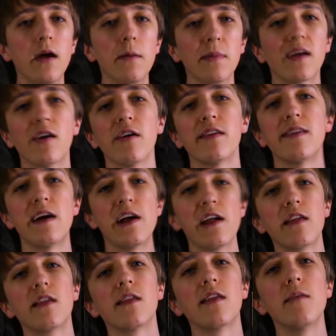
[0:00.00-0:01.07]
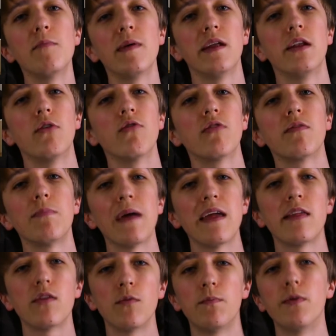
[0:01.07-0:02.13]
because there is simply no
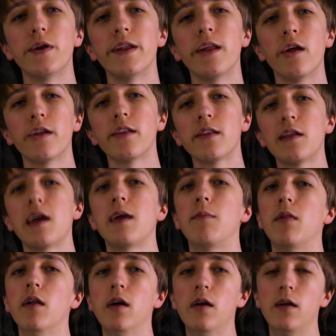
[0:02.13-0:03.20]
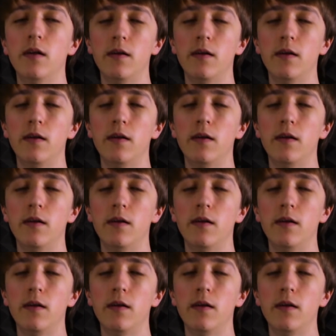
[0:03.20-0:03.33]
space to put it on the table.